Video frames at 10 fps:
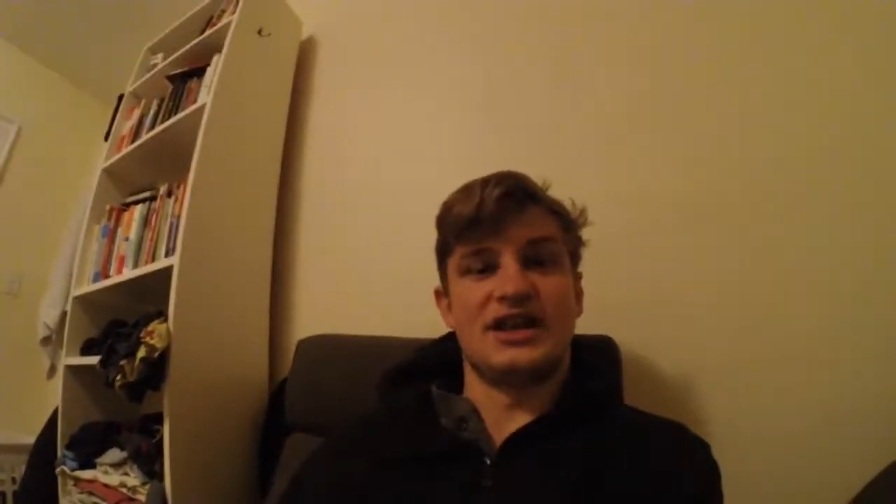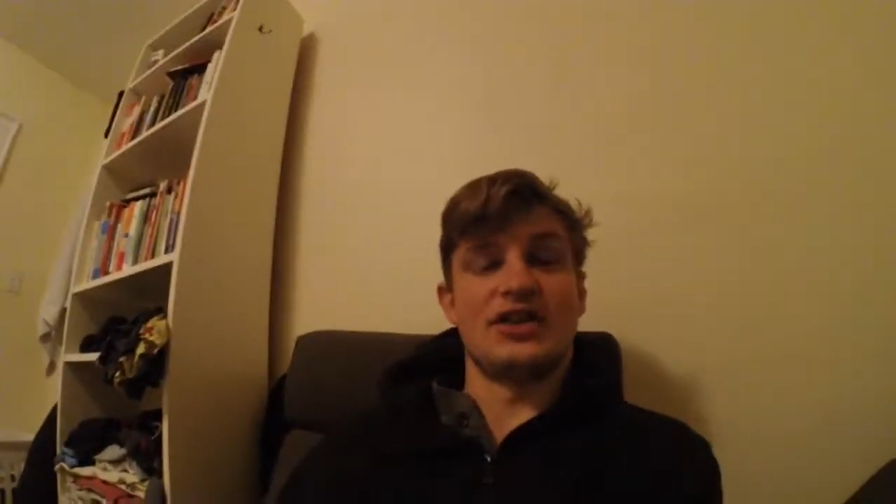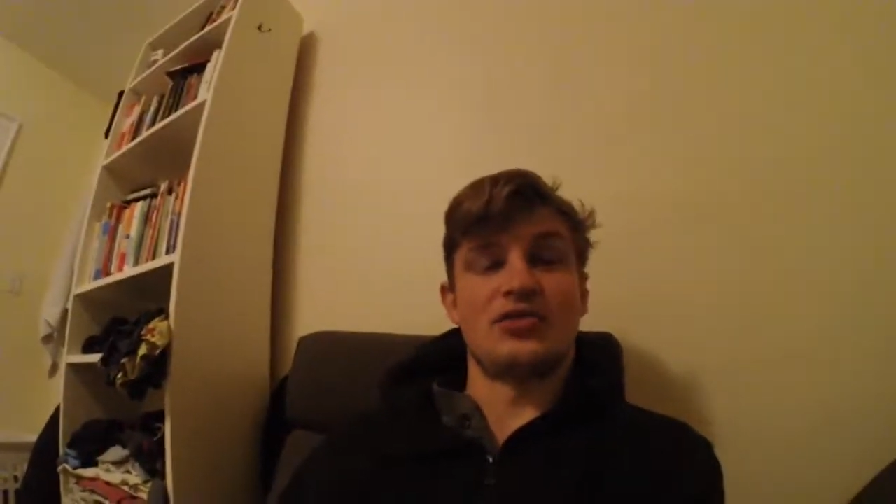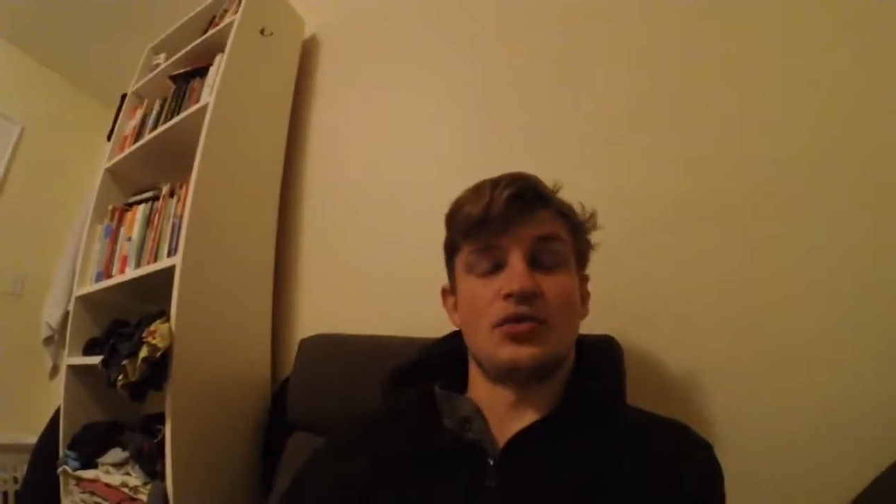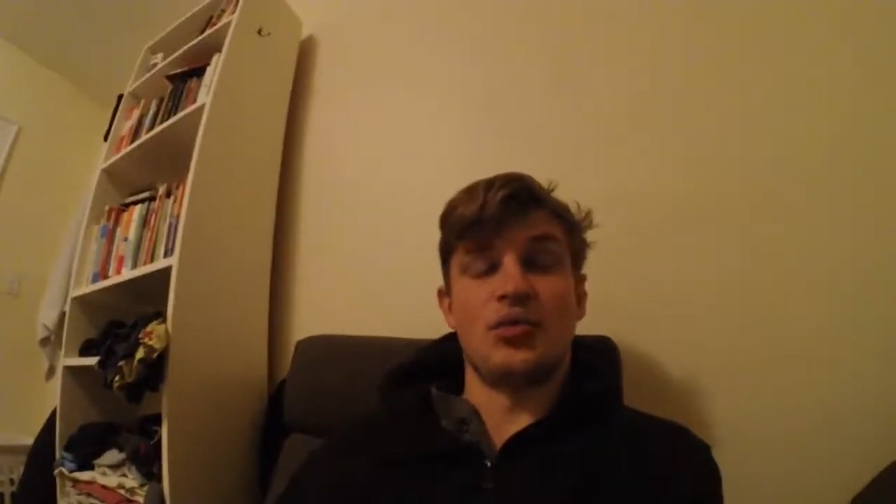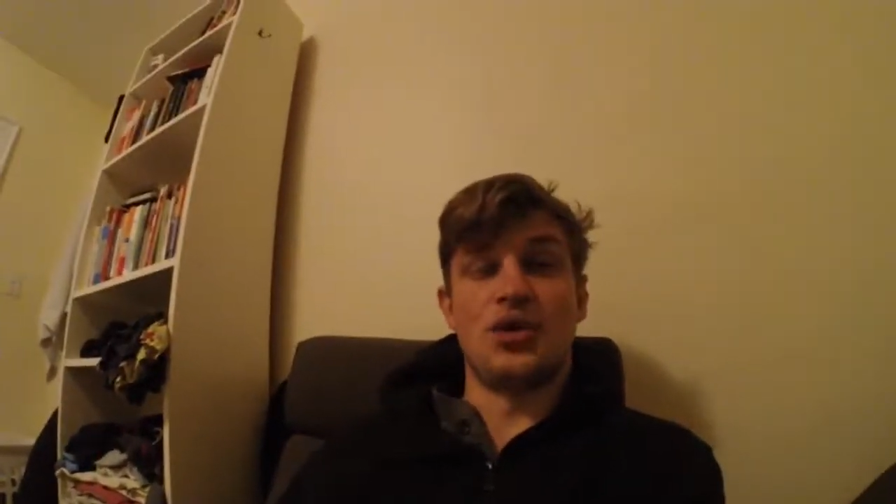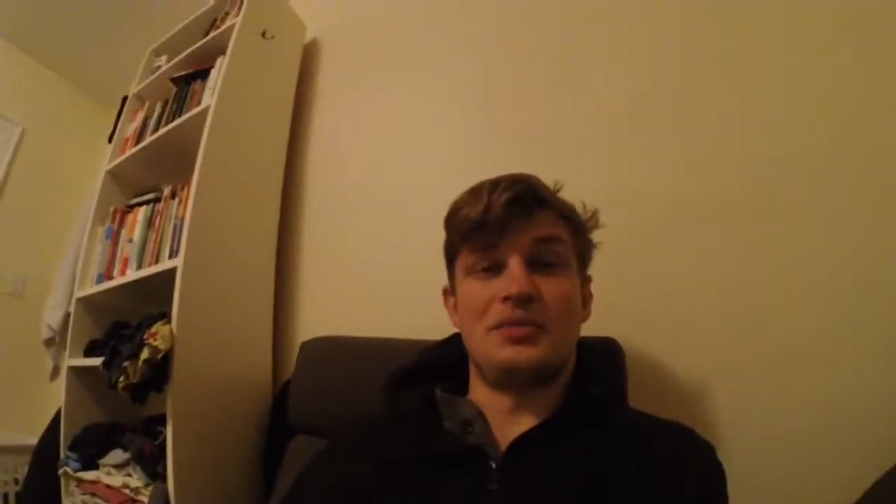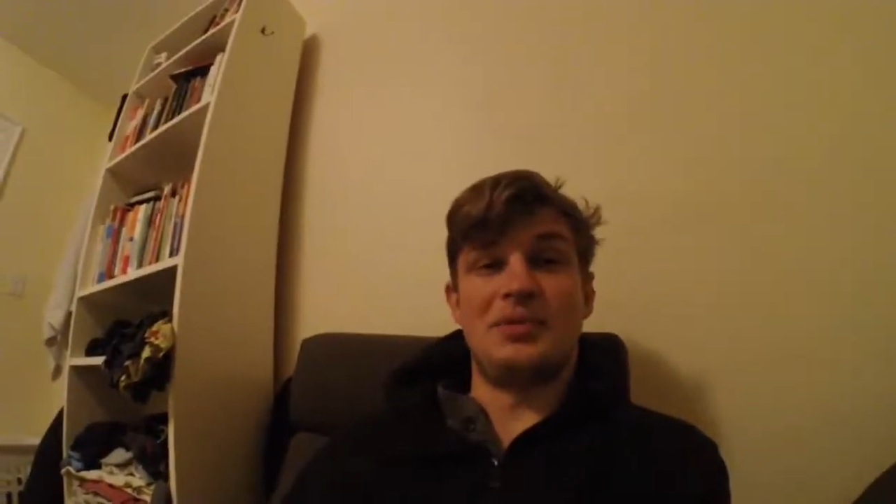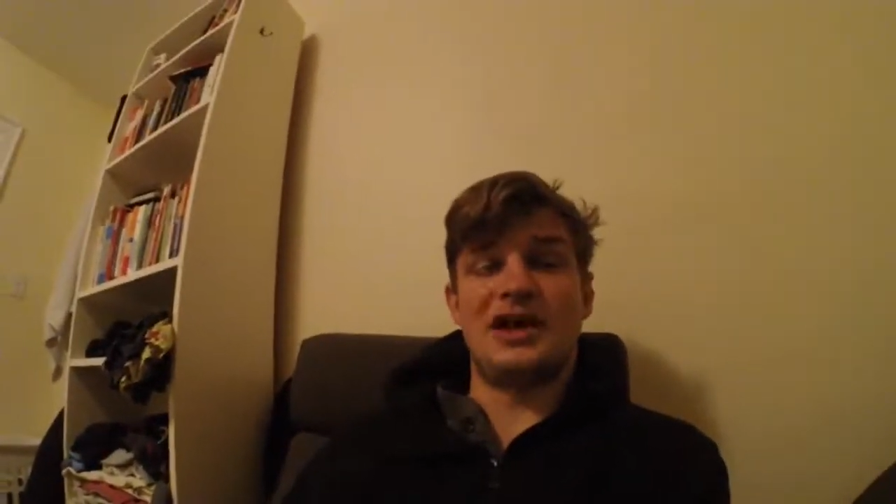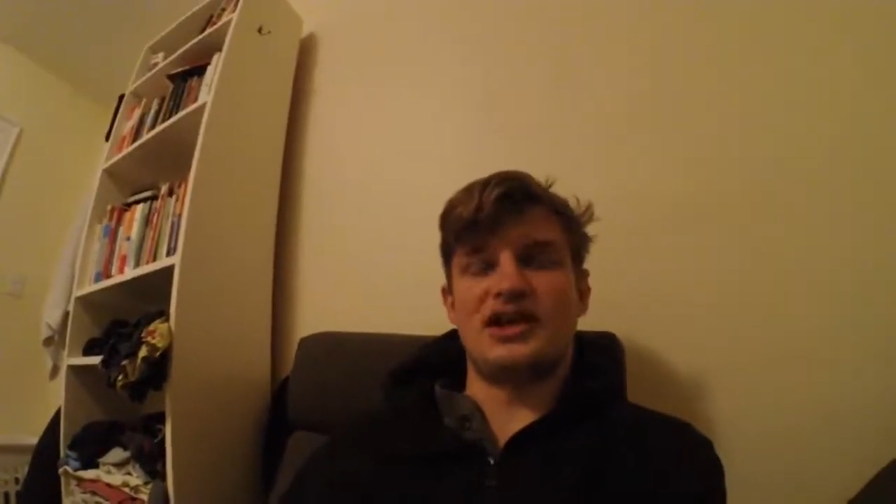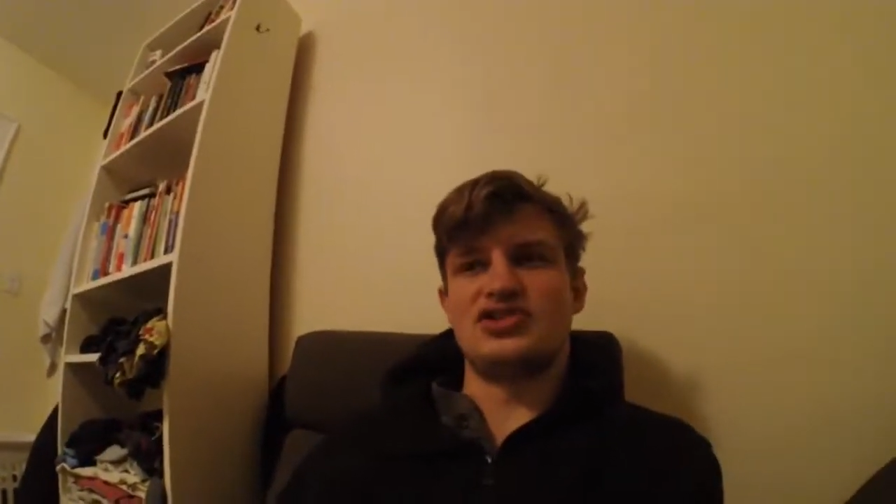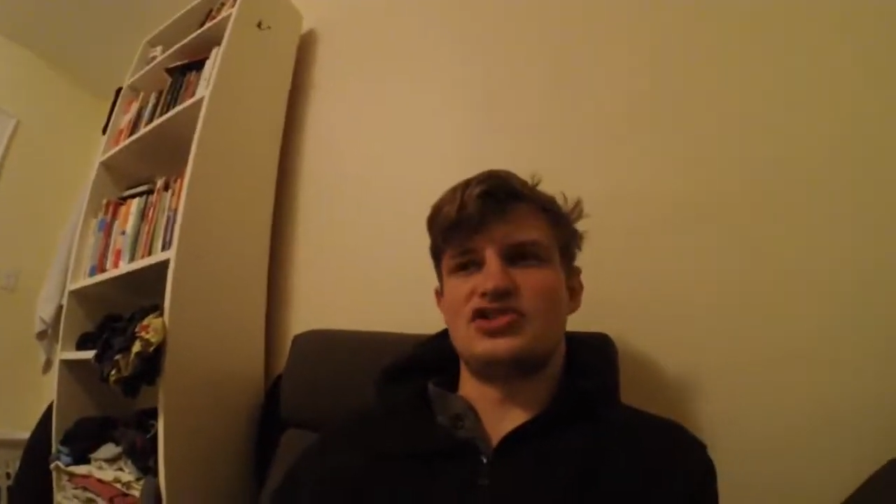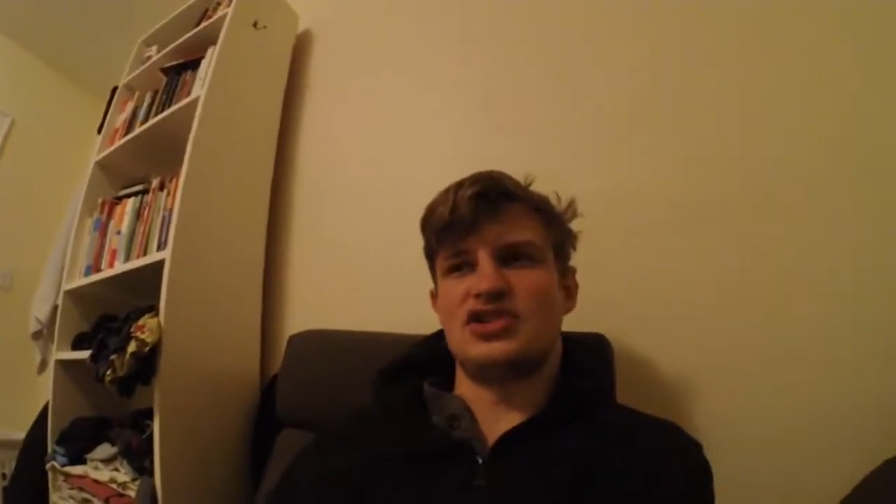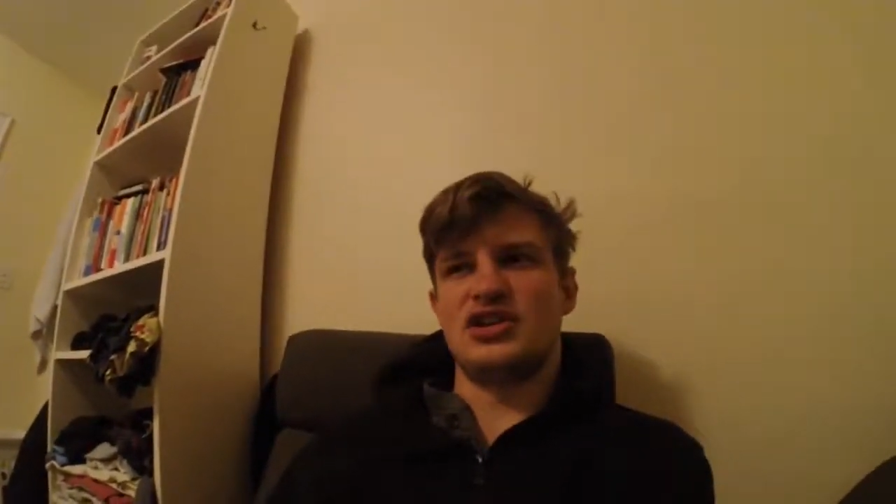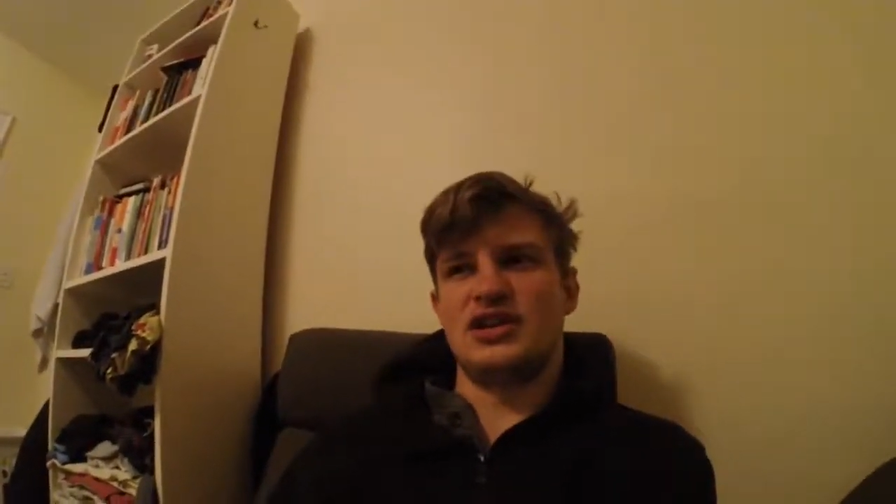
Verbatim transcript: get through one page,